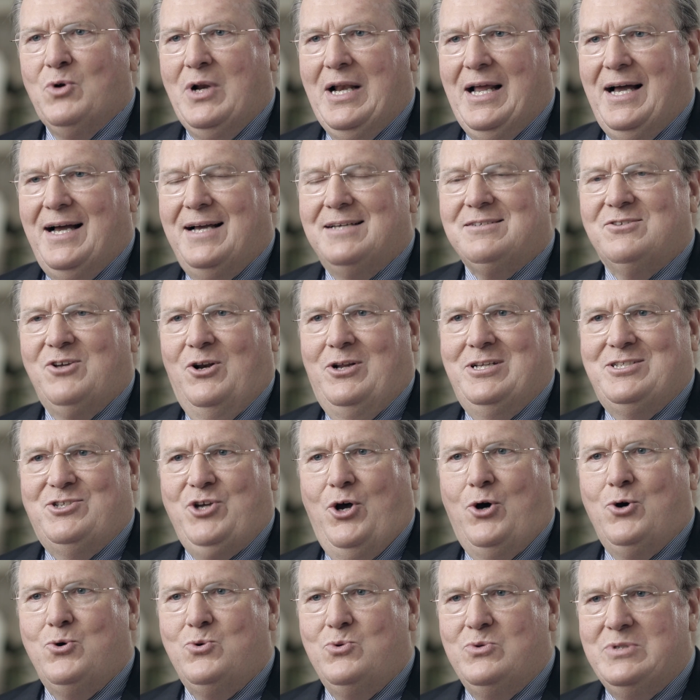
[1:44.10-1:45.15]
relies on its
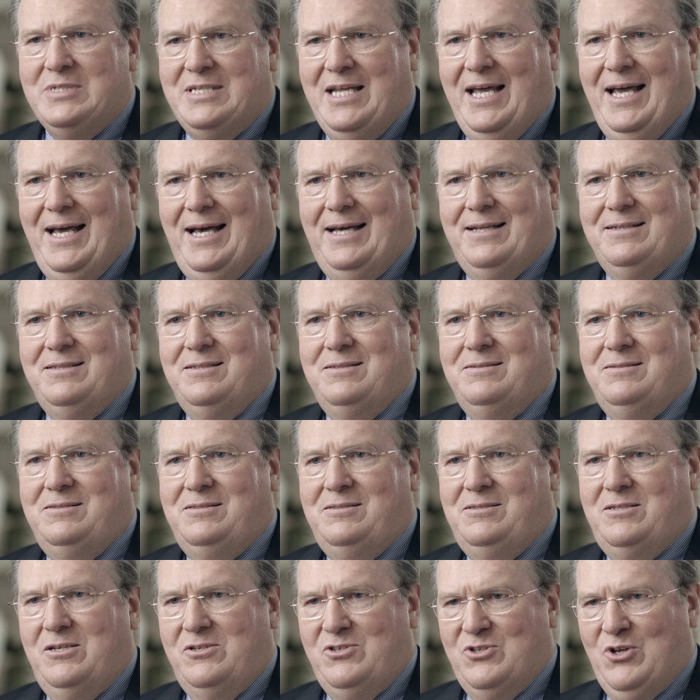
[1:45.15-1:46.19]
own debt
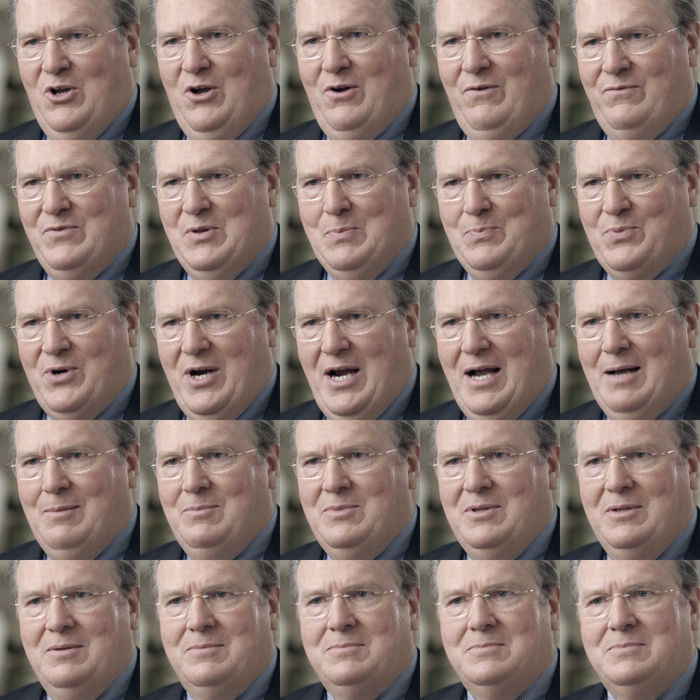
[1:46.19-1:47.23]
to solve the
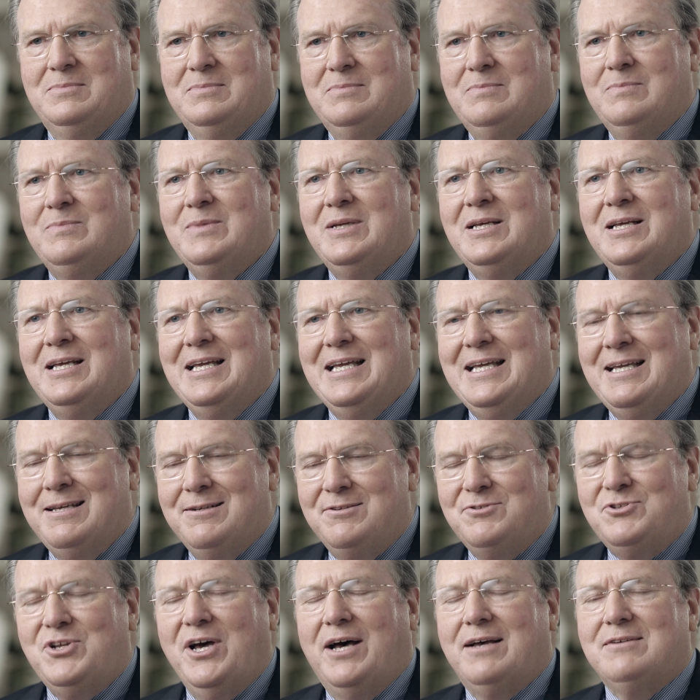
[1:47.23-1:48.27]
problem,
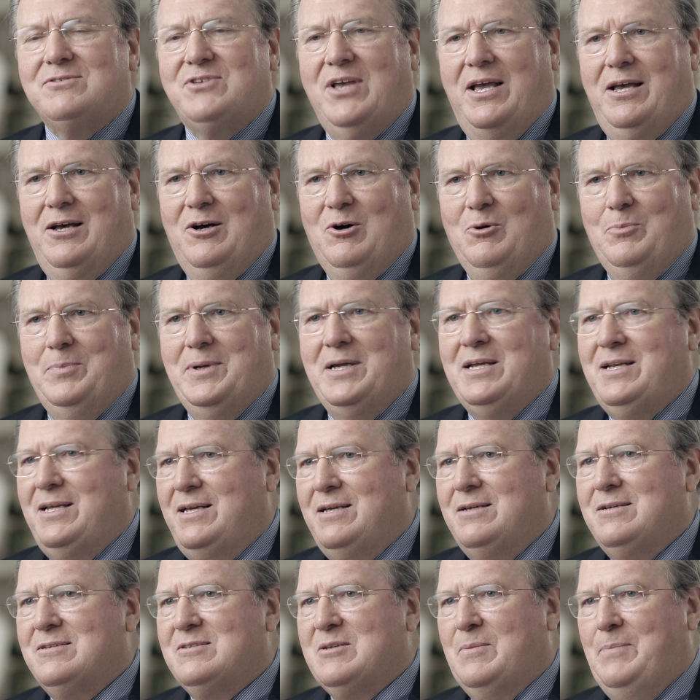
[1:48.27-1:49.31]
it does help. It
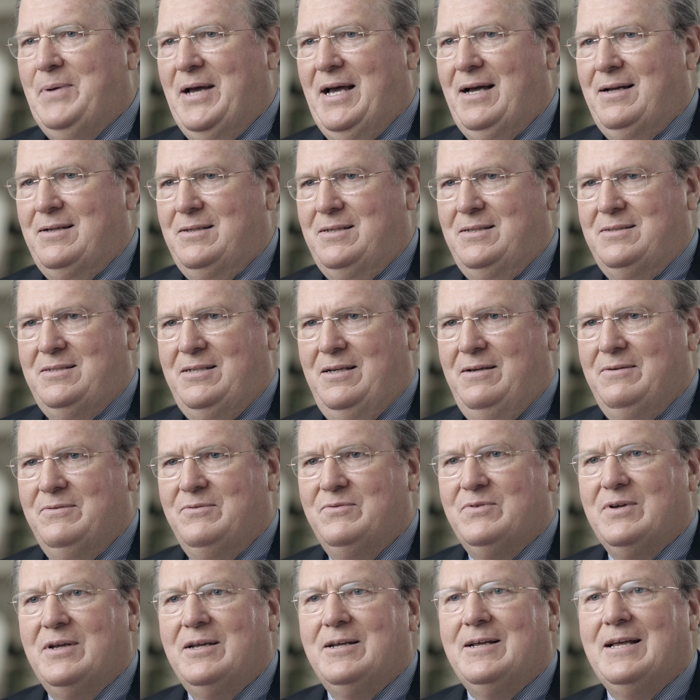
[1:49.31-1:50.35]
is a palliative.
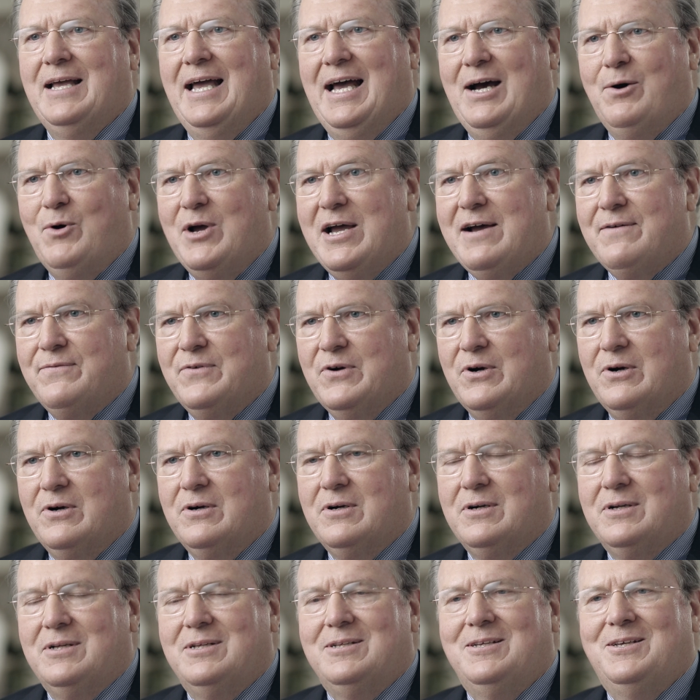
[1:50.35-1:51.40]
However,
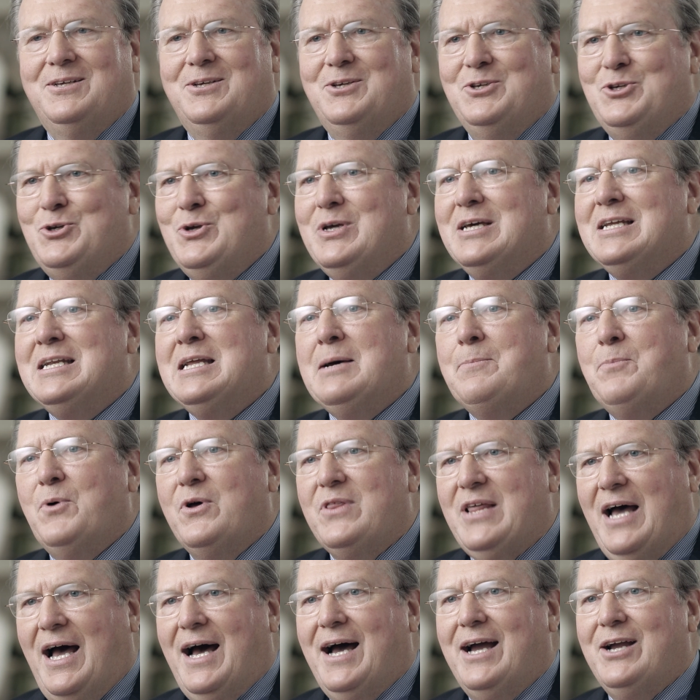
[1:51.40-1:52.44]
you end up
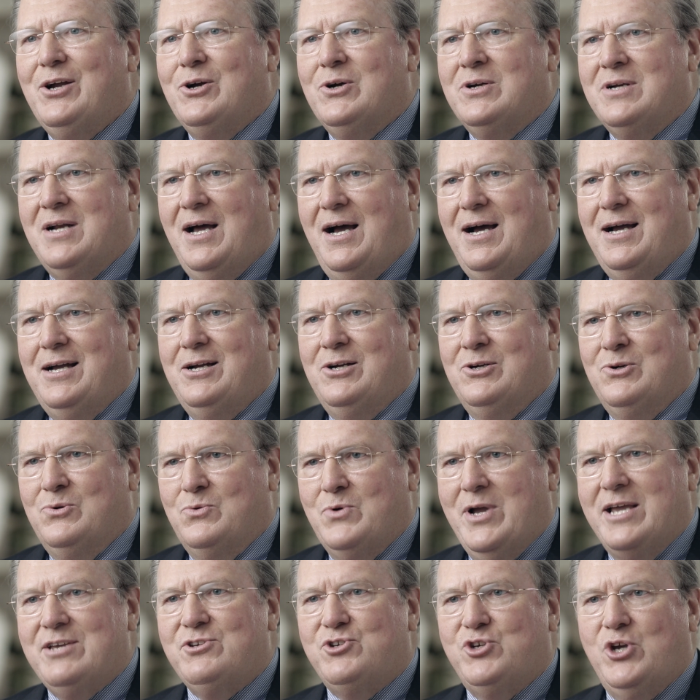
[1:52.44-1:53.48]
with higher and higher
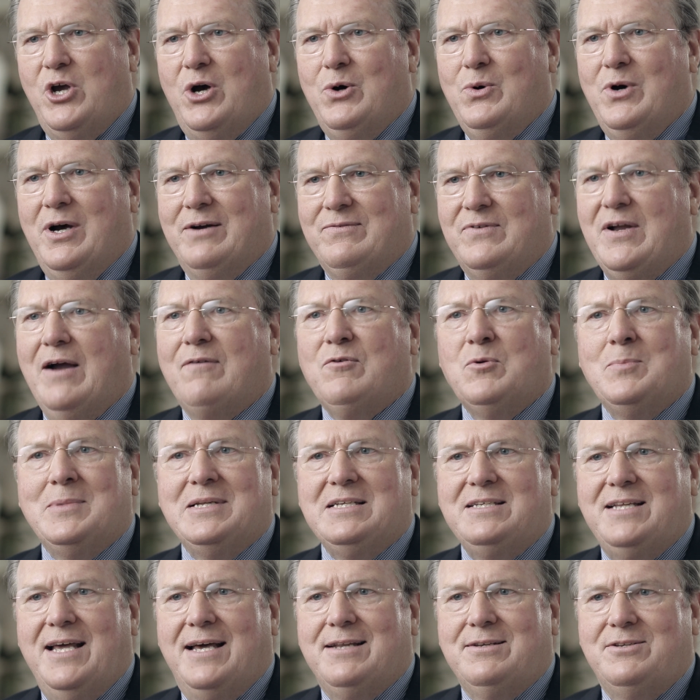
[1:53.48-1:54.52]
ratio of
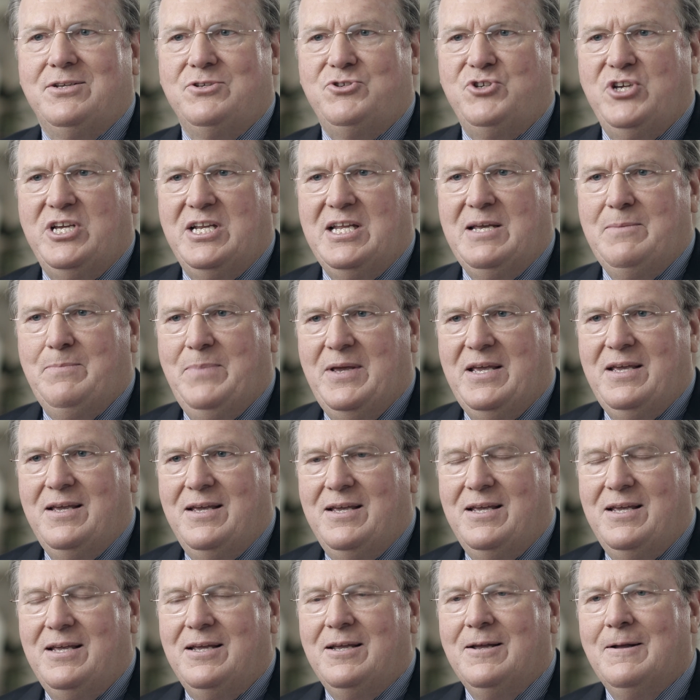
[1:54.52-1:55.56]
government debt to
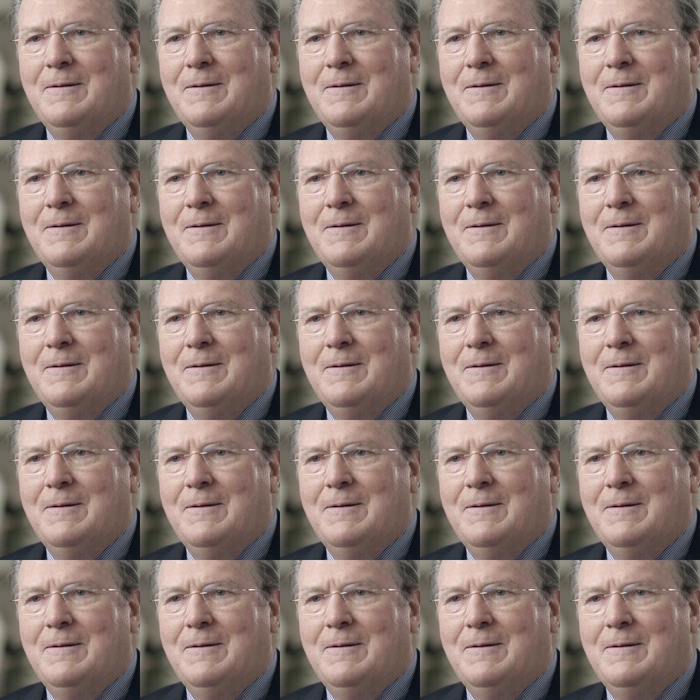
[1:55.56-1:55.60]
GDP,